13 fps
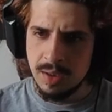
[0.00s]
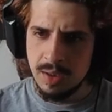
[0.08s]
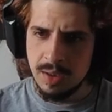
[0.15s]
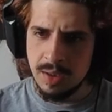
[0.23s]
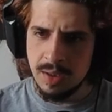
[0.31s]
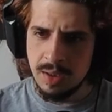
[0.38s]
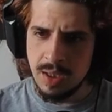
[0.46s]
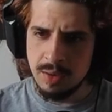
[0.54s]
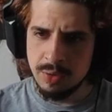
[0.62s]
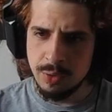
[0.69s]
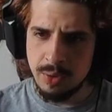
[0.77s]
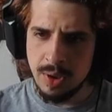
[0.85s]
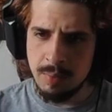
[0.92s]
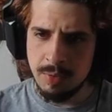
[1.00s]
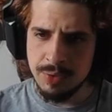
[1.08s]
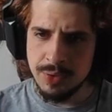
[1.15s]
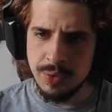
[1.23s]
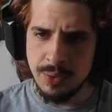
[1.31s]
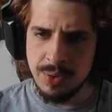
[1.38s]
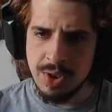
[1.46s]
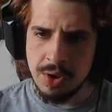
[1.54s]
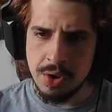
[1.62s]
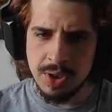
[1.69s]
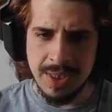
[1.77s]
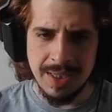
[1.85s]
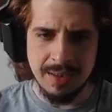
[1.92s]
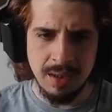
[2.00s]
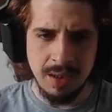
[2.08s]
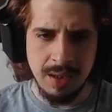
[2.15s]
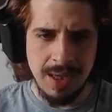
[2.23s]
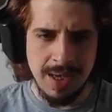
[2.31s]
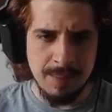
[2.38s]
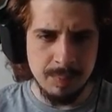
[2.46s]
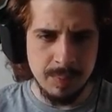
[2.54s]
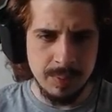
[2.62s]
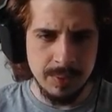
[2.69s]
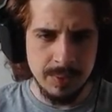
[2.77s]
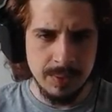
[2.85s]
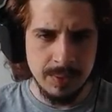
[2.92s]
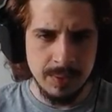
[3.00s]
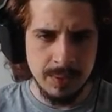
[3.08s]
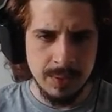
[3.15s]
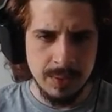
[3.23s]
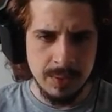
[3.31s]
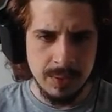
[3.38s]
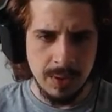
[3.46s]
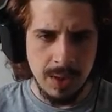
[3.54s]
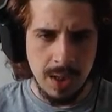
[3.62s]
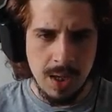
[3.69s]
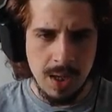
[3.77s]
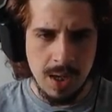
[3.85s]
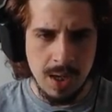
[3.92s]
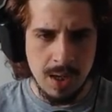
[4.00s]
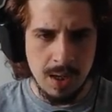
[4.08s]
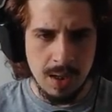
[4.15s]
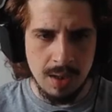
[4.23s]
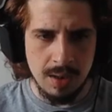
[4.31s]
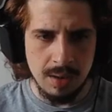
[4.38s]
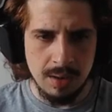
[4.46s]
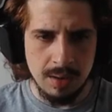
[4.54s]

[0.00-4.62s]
And two tables, two chairs, and a lamp. Ah.